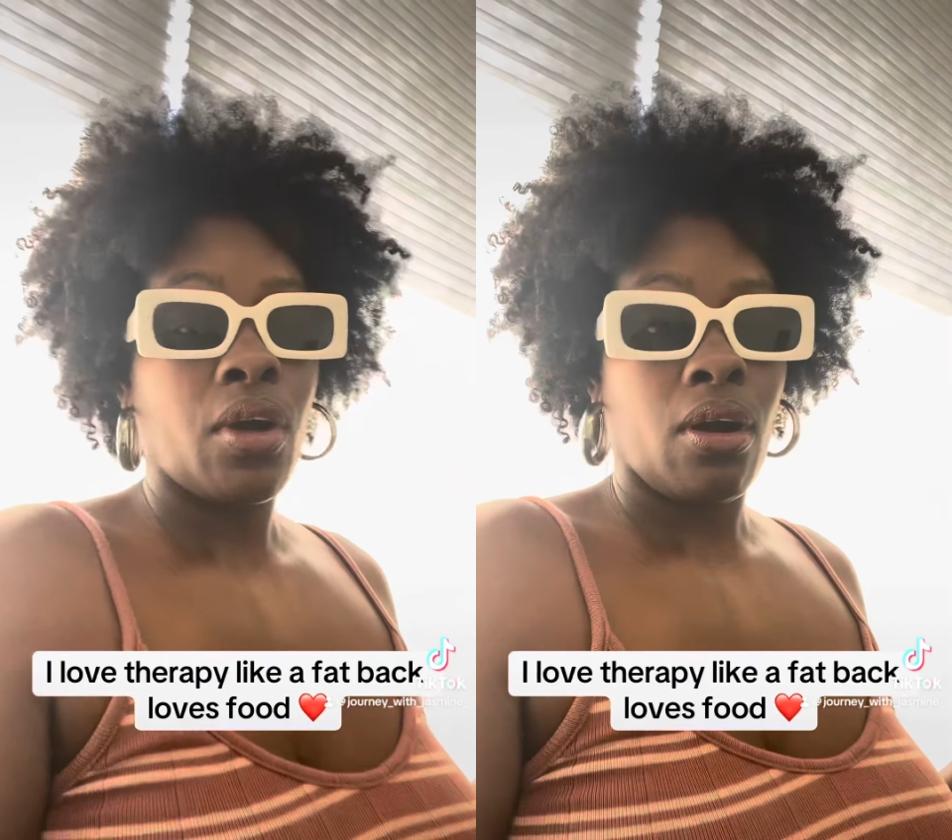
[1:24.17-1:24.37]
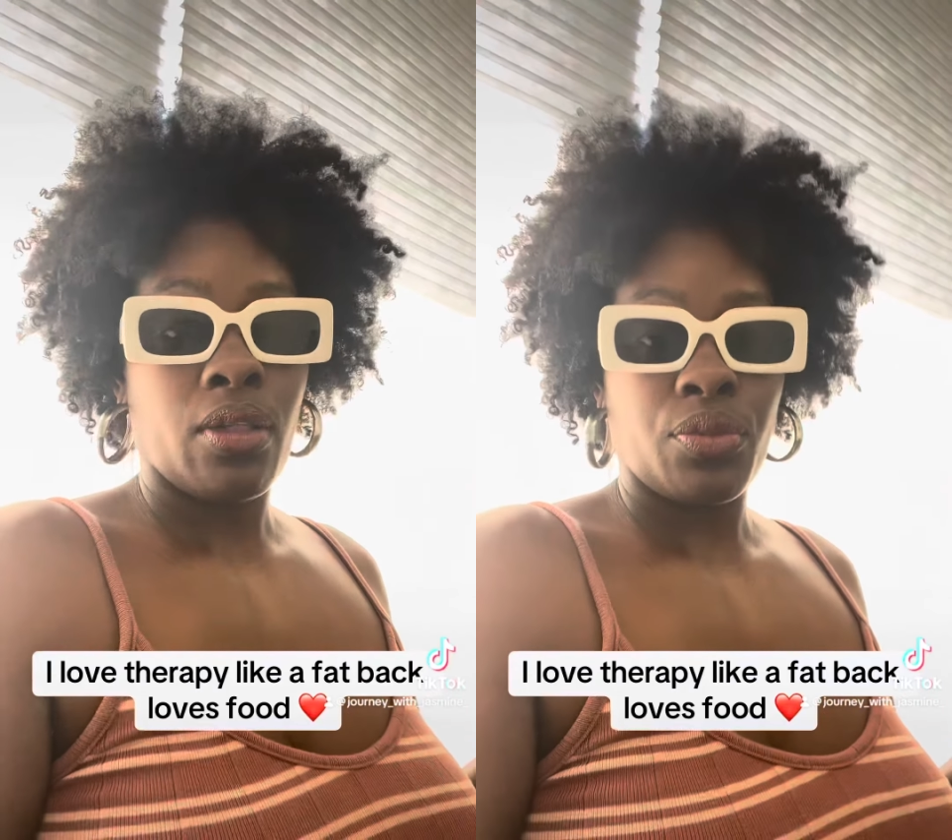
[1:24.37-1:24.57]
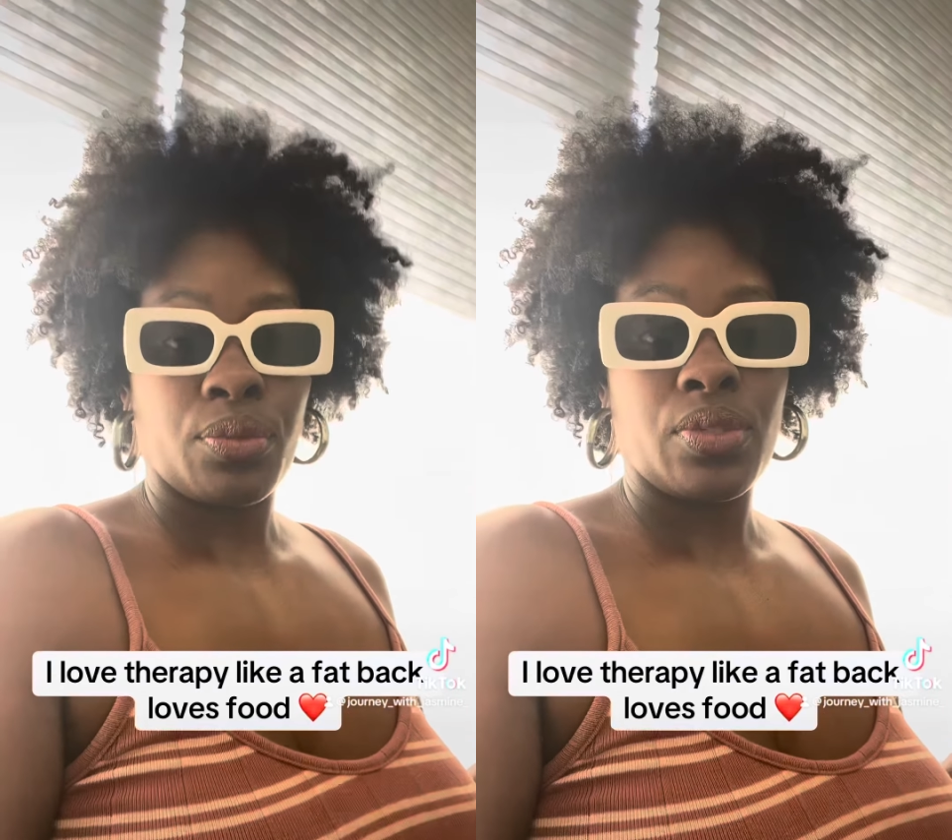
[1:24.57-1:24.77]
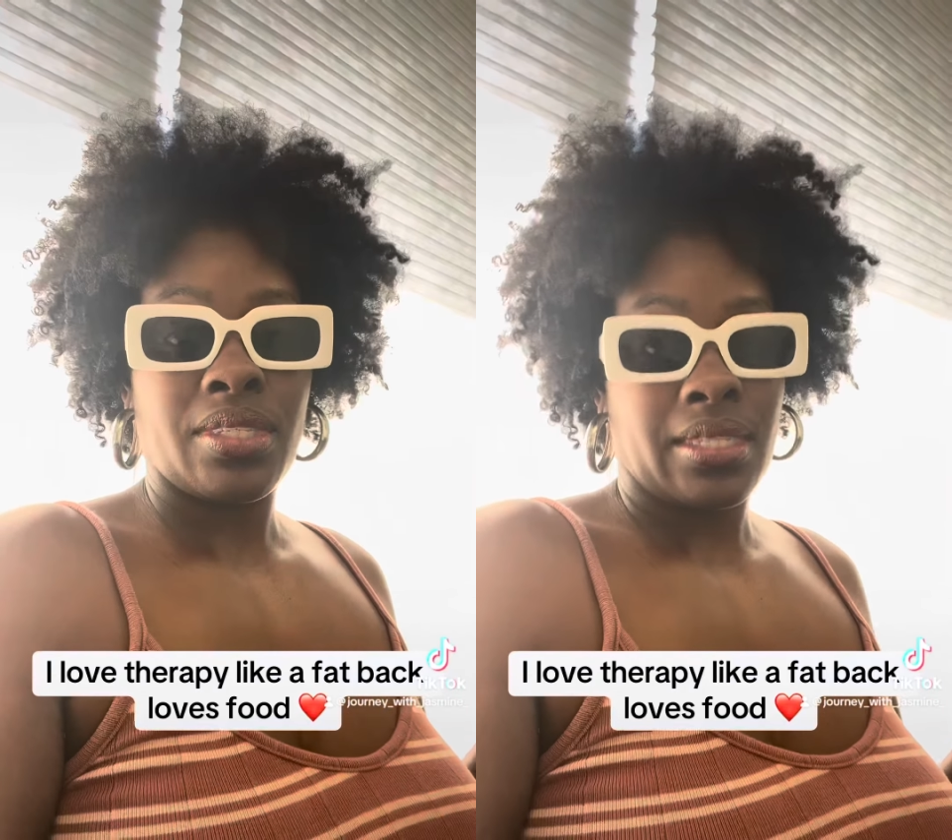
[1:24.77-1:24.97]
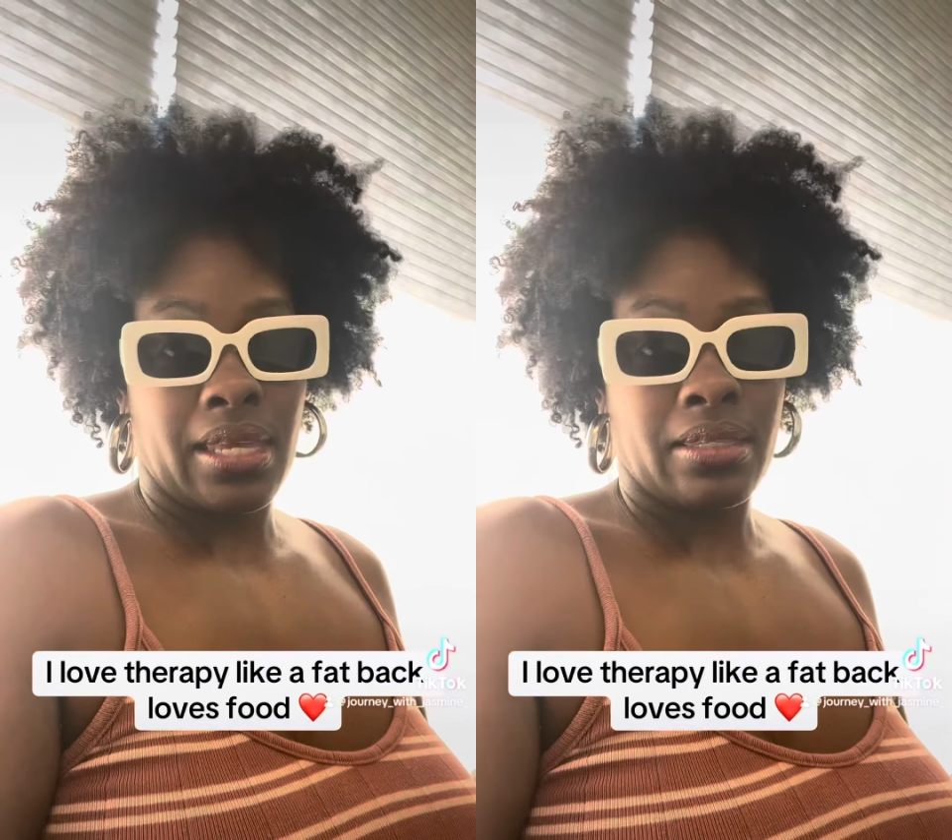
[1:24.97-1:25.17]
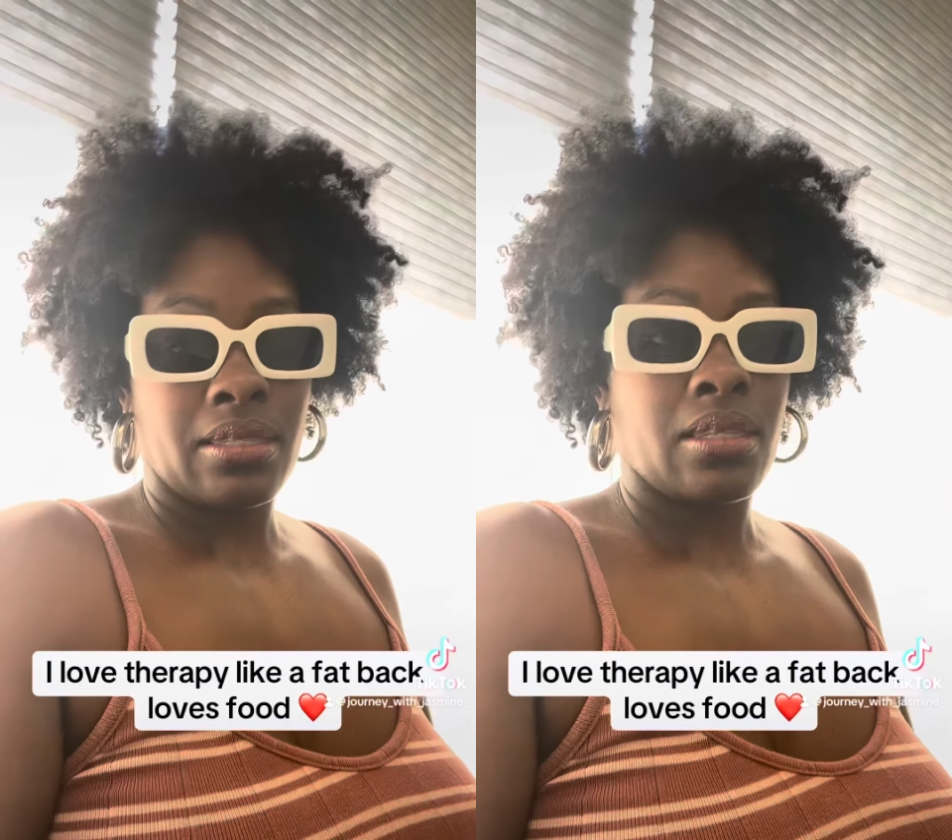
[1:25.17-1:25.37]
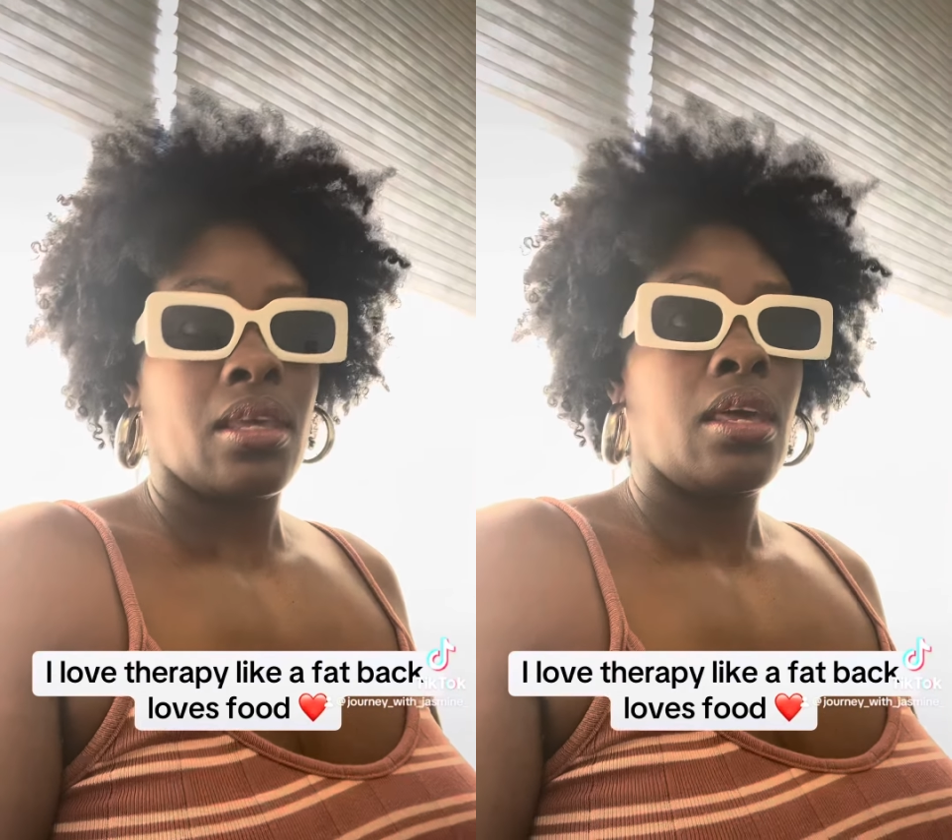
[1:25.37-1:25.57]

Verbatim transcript: gone through stints